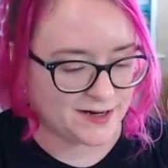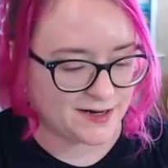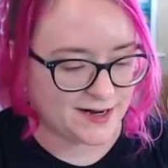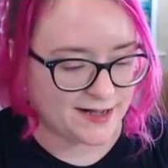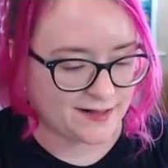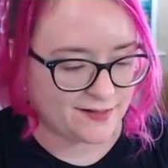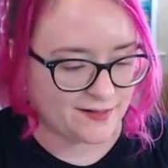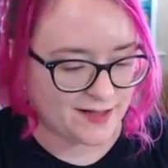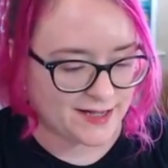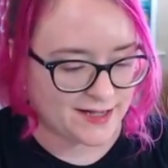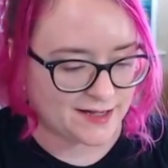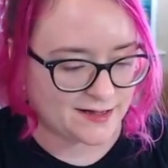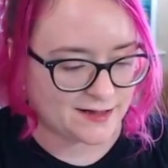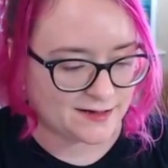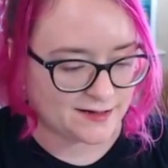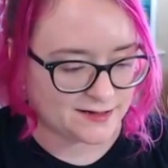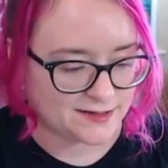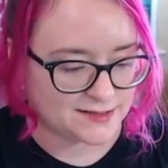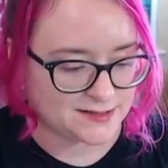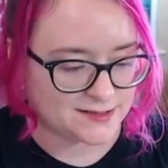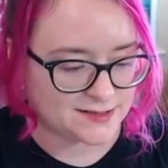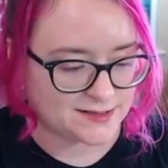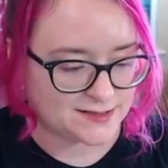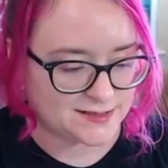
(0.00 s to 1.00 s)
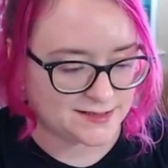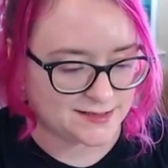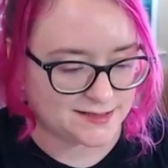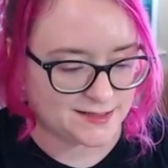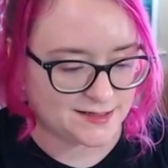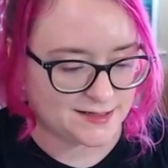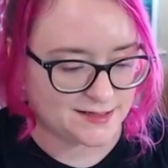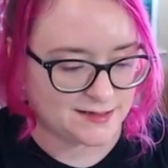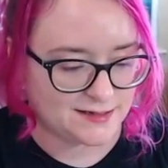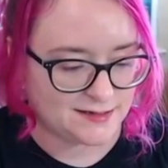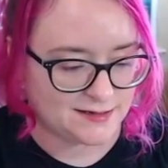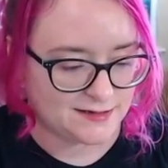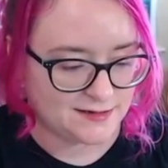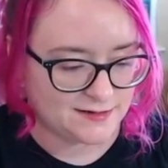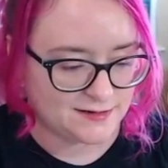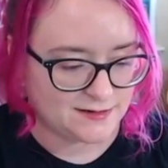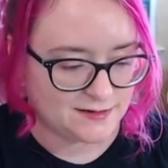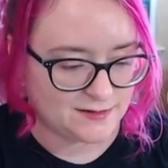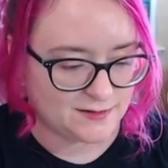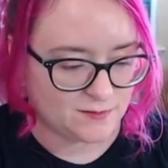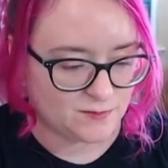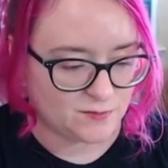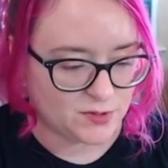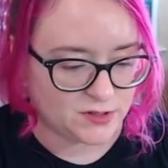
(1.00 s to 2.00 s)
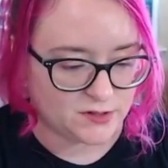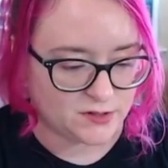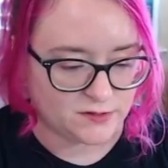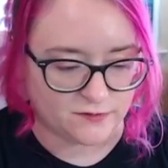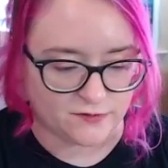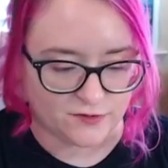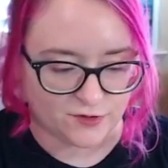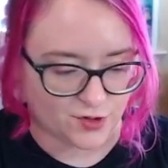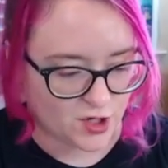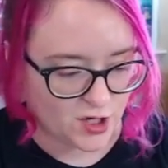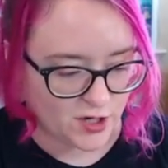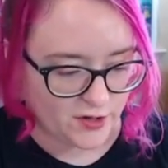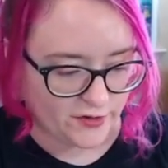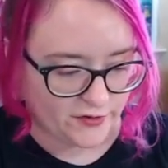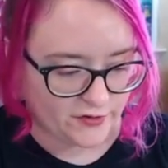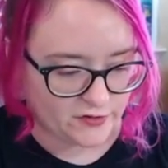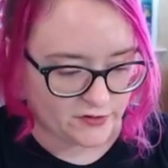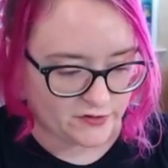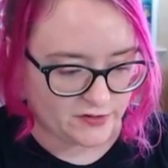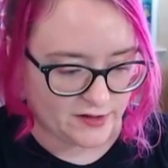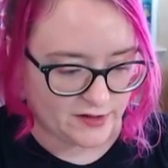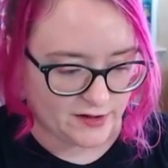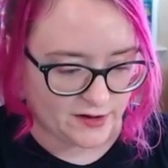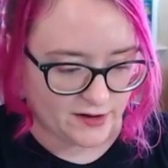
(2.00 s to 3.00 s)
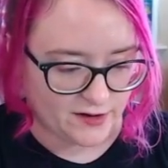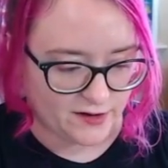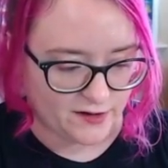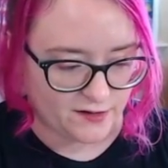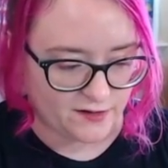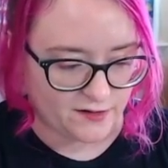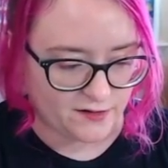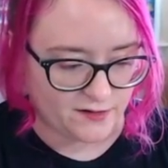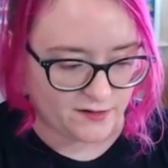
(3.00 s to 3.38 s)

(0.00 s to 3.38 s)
I like it. Beautiful colors there.